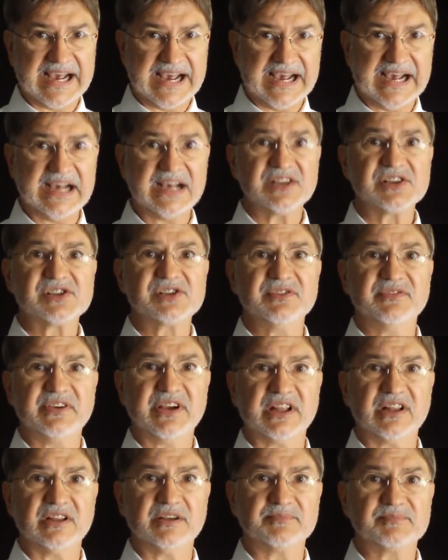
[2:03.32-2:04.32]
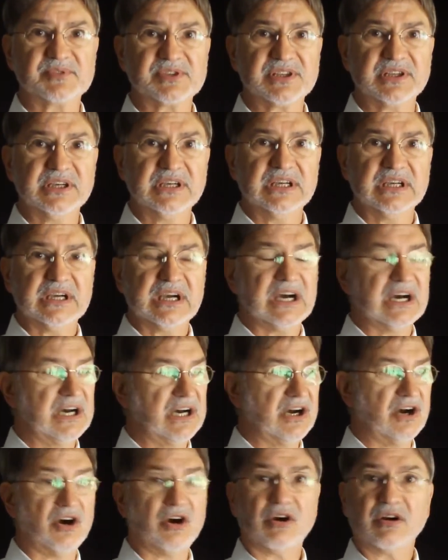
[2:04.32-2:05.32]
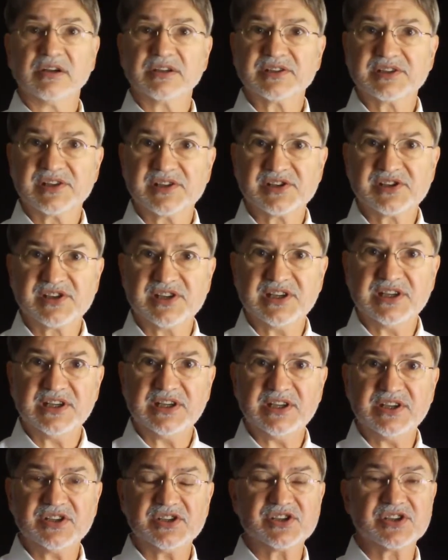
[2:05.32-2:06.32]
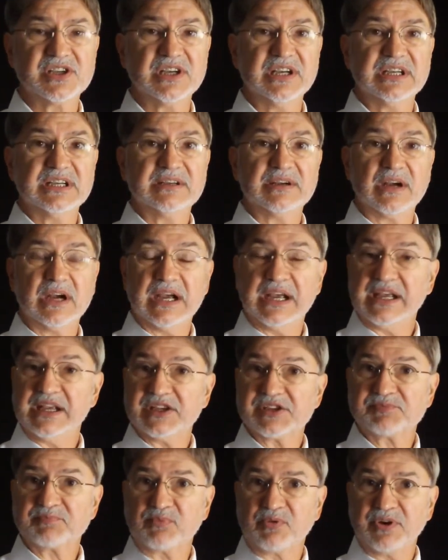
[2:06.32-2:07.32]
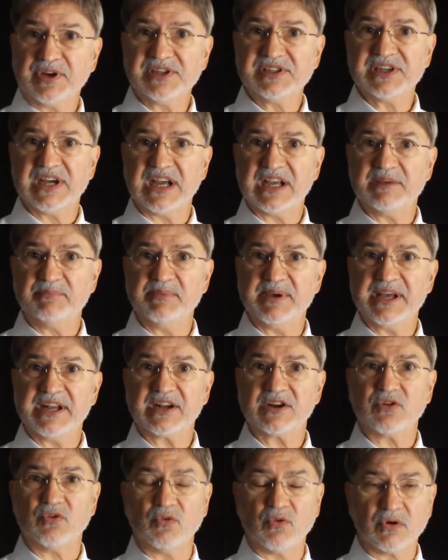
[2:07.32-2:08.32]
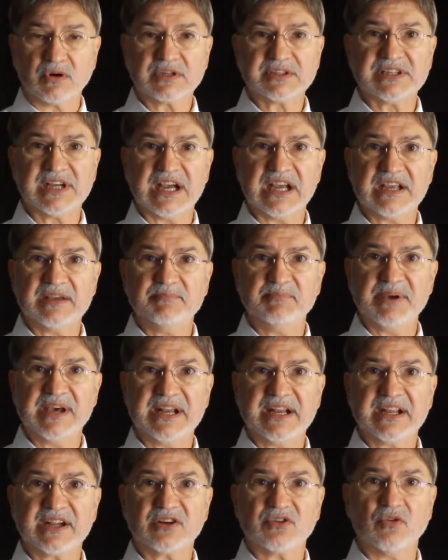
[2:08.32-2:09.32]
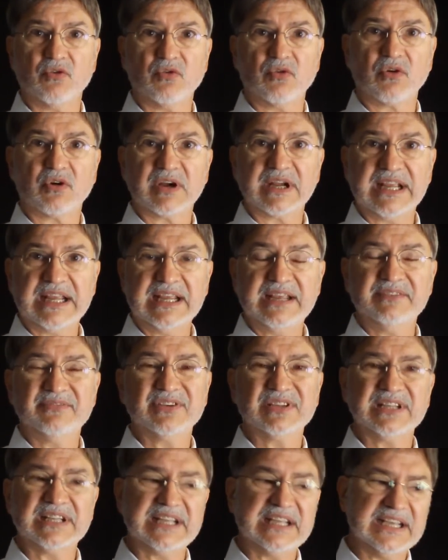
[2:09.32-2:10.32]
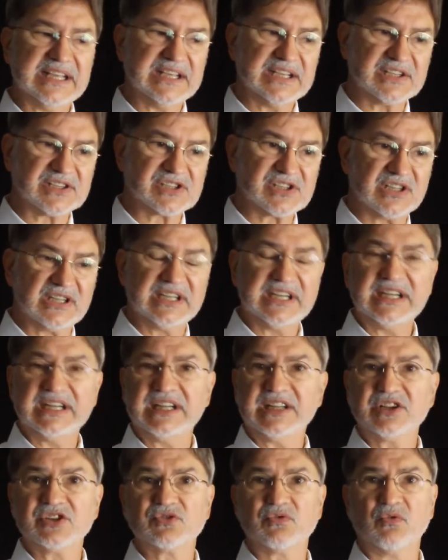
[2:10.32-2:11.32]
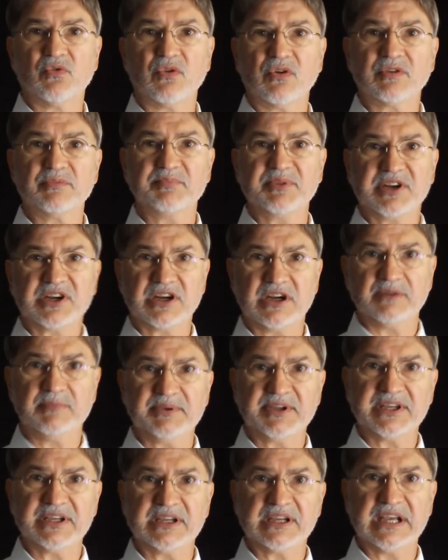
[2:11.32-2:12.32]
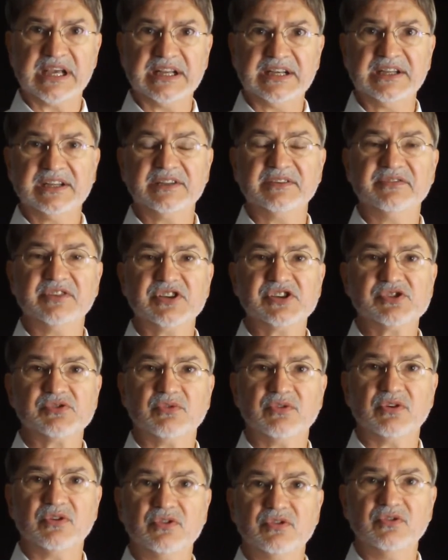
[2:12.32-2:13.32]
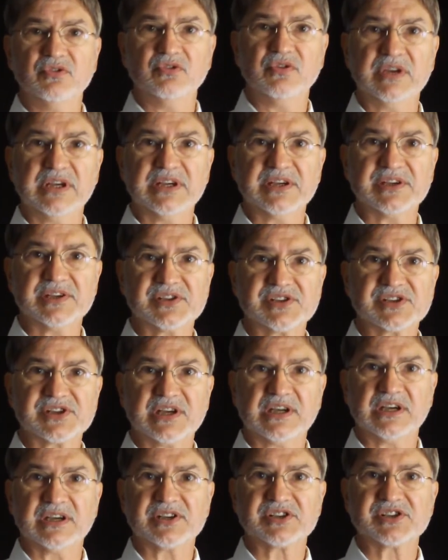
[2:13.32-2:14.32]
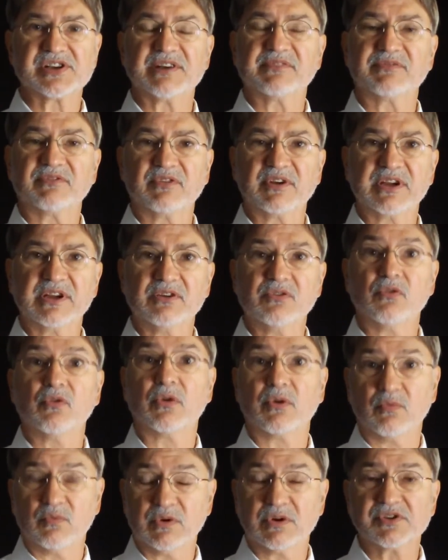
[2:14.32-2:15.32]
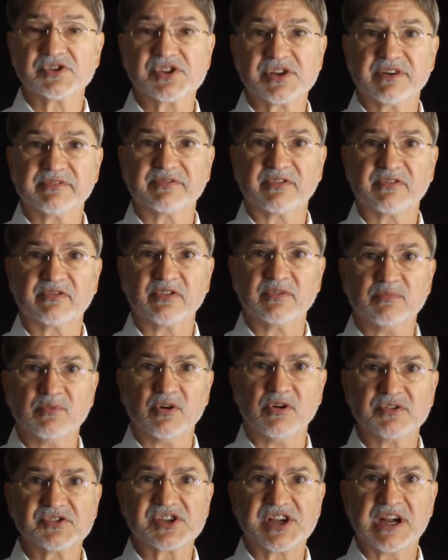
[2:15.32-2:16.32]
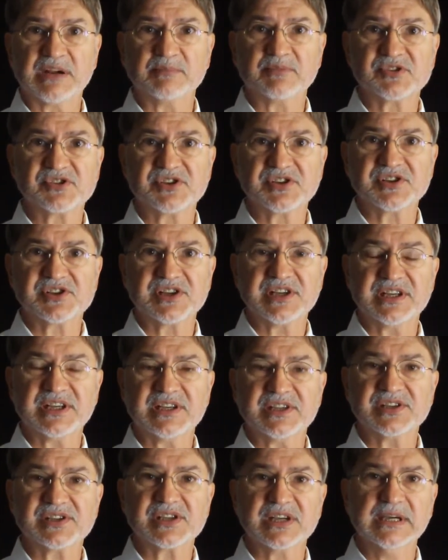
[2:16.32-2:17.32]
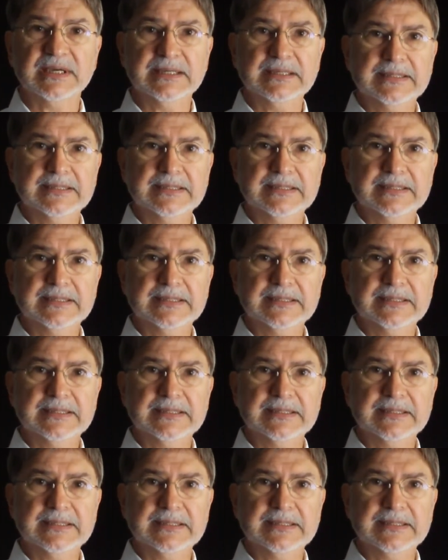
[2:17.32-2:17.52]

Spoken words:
has developed heart disease, is pre-diabetic or diabetic, or even is leaning toward becoming an individual who is suffering or will suffer from Alzheimer's disease.